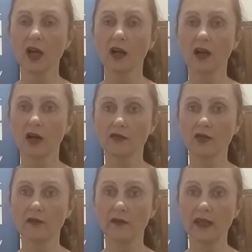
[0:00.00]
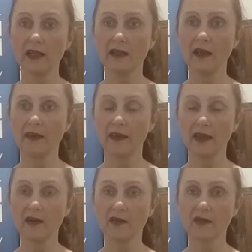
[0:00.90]
contravene
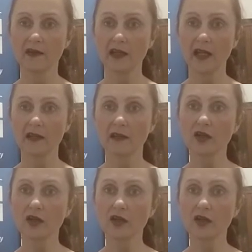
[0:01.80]
their standards.